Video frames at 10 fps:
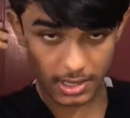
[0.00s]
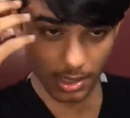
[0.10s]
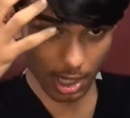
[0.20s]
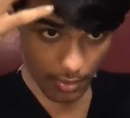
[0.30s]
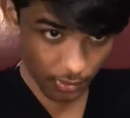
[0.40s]
and
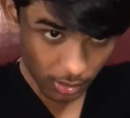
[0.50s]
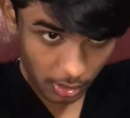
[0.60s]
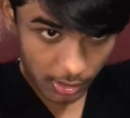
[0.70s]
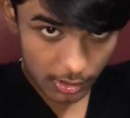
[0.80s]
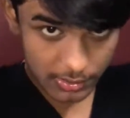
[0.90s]
however
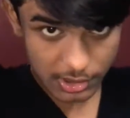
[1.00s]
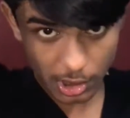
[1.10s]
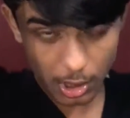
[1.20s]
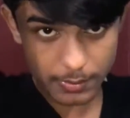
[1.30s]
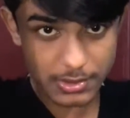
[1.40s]
longer on the
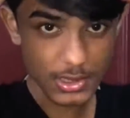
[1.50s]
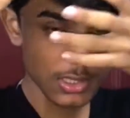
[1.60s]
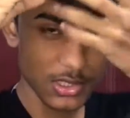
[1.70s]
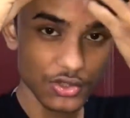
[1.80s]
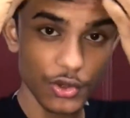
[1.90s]
top,
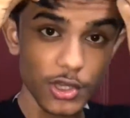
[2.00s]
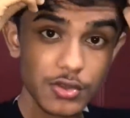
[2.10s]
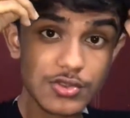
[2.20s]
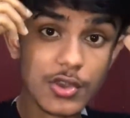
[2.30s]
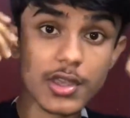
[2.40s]
just showing
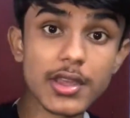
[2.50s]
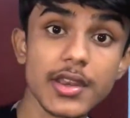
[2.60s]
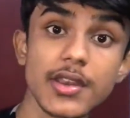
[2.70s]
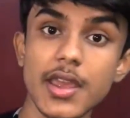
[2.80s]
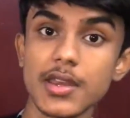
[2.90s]
you so you can
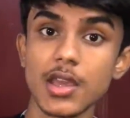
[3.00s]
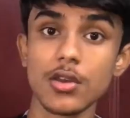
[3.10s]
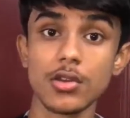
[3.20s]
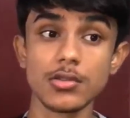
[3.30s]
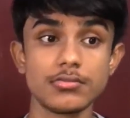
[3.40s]
get an idea
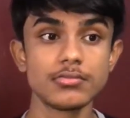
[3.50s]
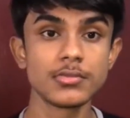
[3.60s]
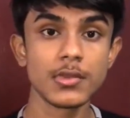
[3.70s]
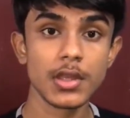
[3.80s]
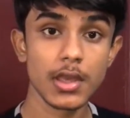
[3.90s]
on
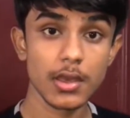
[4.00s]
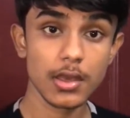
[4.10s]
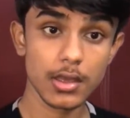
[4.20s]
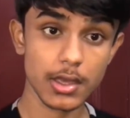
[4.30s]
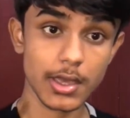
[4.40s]

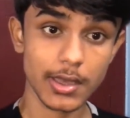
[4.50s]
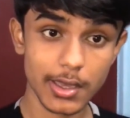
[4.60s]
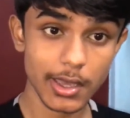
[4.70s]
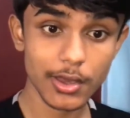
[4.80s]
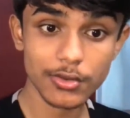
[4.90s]

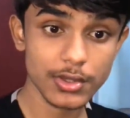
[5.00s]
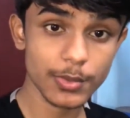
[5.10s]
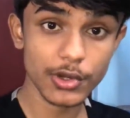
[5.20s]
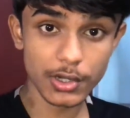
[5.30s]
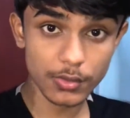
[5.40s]
how the
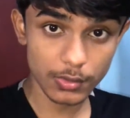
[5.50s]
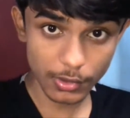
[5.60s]
product will